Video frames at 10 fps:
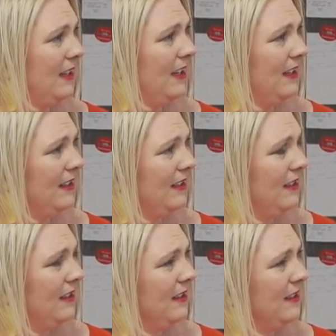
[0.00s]

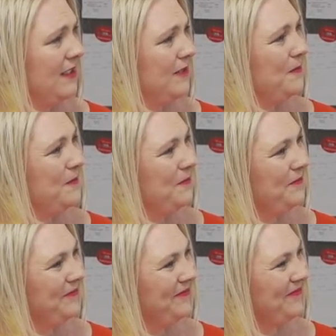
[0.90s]

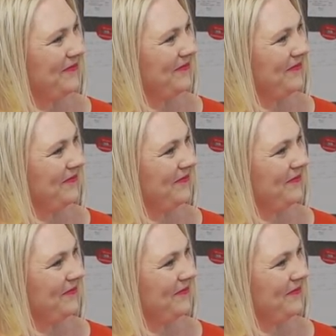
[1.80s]
(silent)